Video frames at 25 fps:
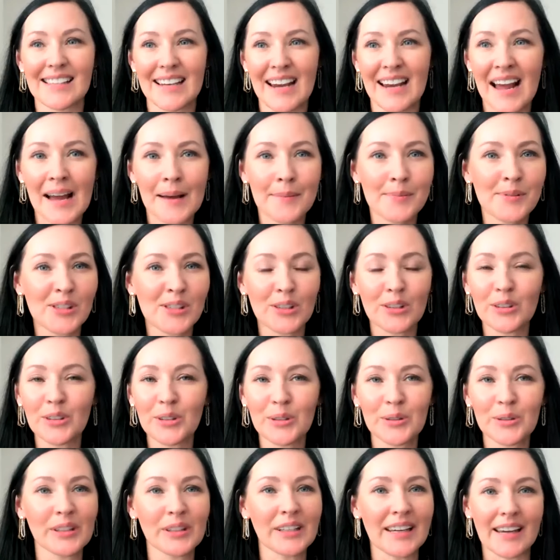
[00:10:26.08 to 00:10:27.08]
it
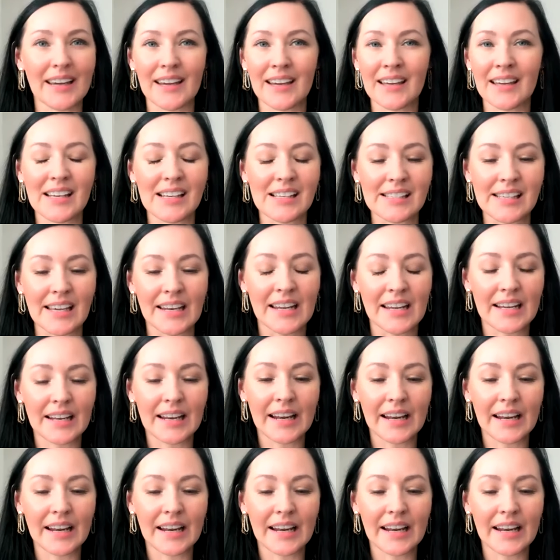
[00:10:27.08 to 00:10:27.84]
absolutely is. And it,